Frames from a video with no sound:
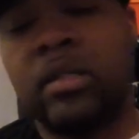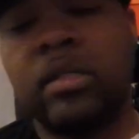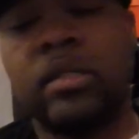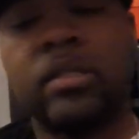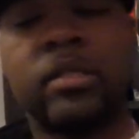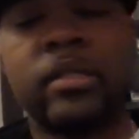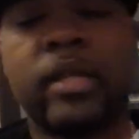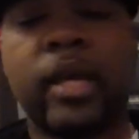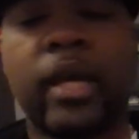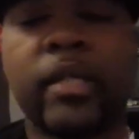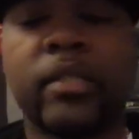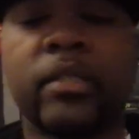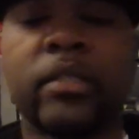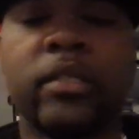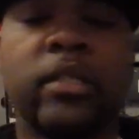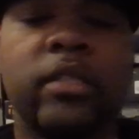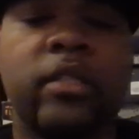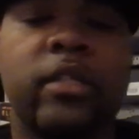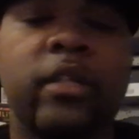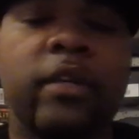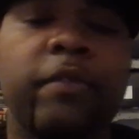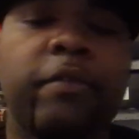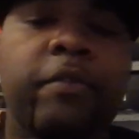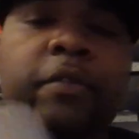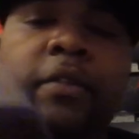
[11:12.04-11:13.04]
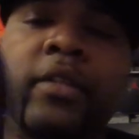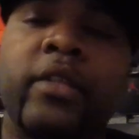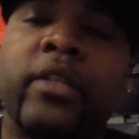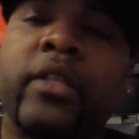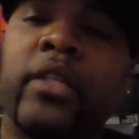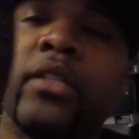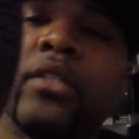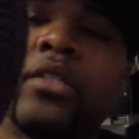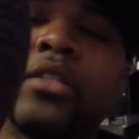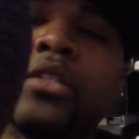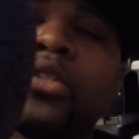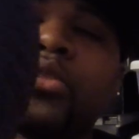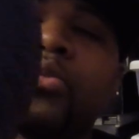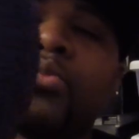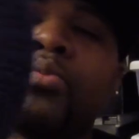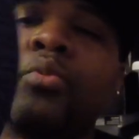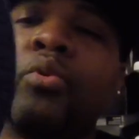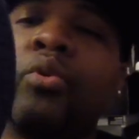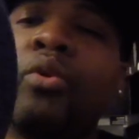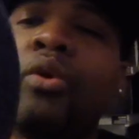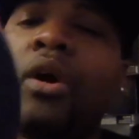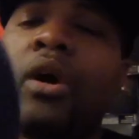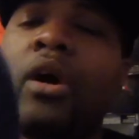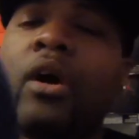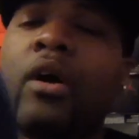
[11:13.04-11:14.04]
It's actually different. This is
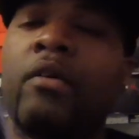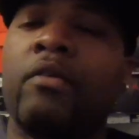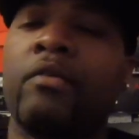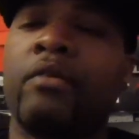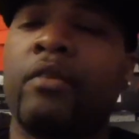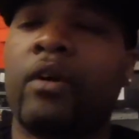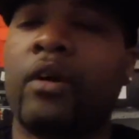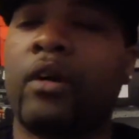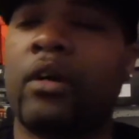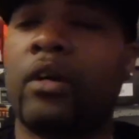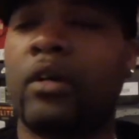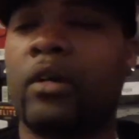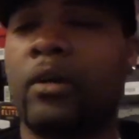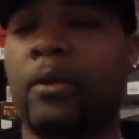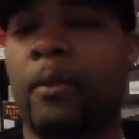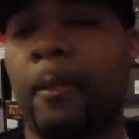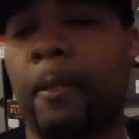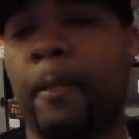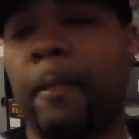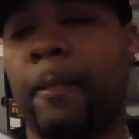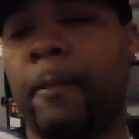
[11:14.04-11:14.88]
more of